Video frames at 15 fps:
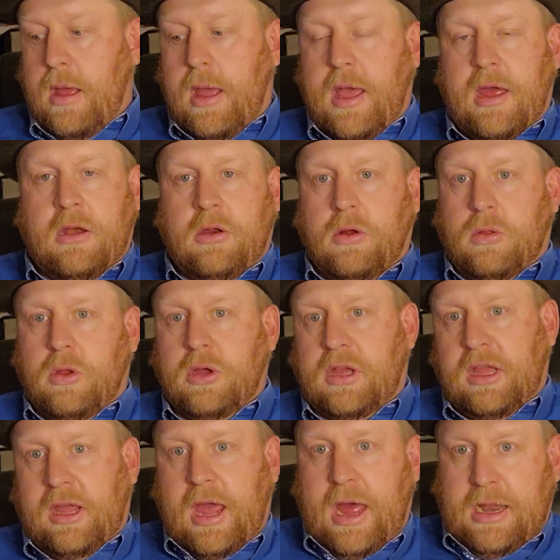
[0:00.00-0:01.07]
and you're
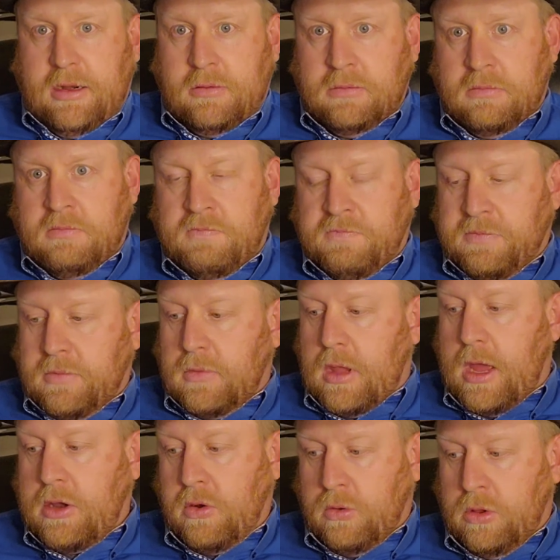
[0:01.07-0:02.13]
looking at
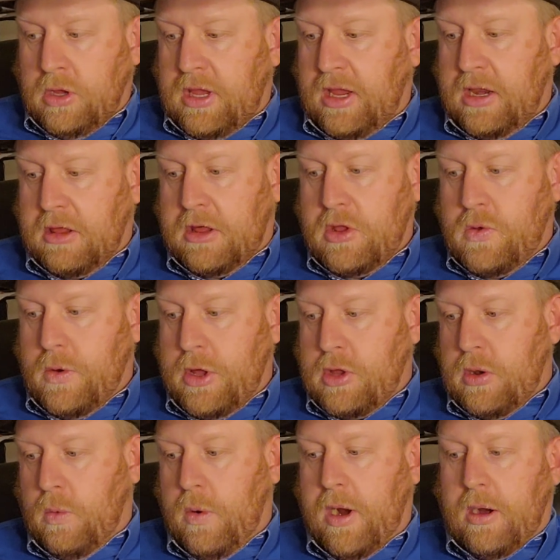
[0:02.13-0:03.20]
a
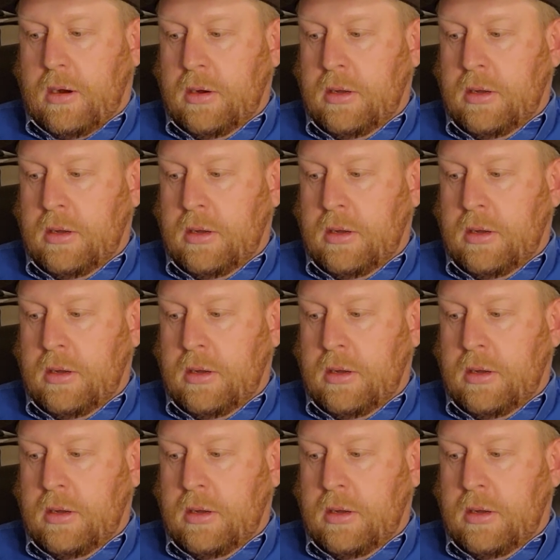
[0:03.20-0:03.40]
situation where